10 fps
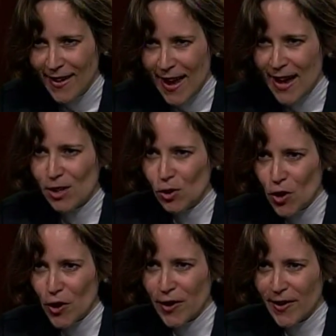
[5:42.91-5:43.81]
had a
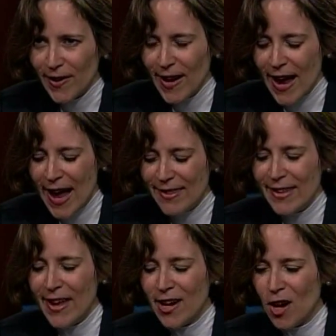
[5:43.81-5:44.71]
look at
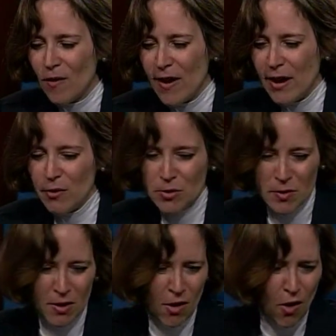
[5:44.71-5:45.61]
the NRA, which
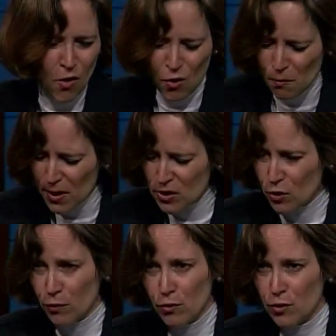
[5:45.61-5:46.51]
was a whole bunch
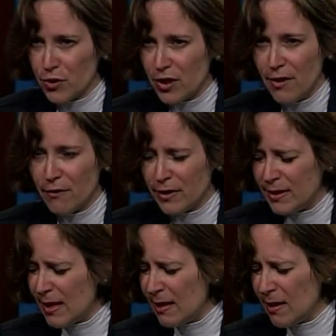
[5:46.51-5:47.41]
of rules in every
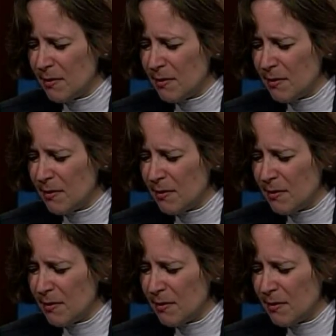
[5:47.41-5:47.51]
state,